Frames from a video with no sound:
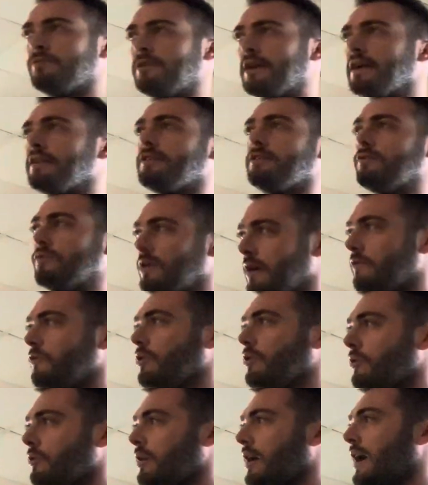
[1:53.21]
Has anyone ever
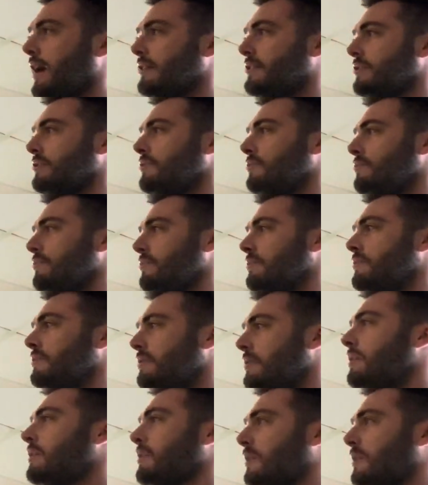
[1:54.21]
heard of Isaac Newton?